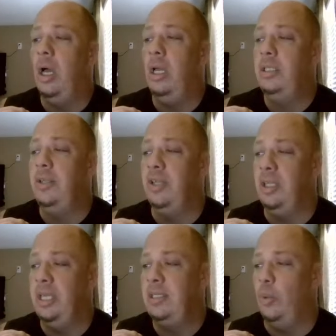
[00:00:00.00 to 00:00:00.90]
to the
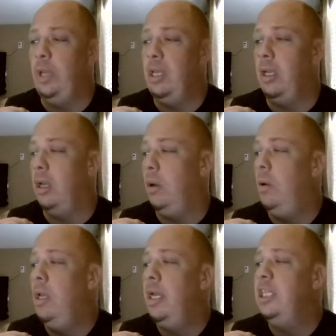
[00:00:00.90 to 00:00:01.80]
list a week ago,
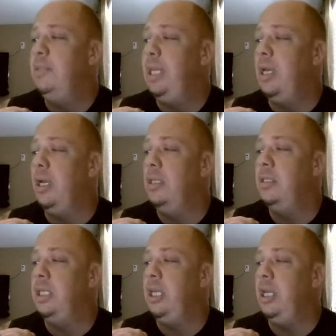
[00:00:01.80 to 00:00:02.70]
is because
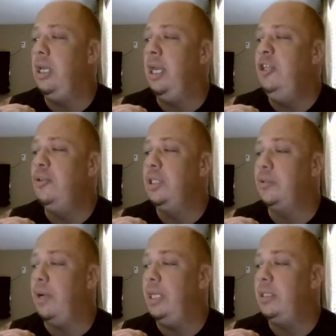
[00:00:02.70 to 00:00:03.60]
the interest
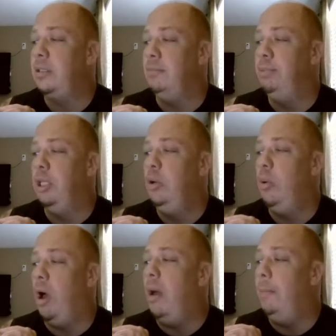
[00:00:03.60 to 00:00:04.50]
rates blew
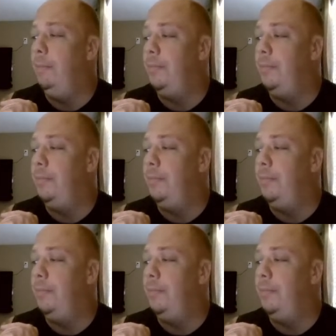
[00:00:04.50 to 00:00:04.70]
up.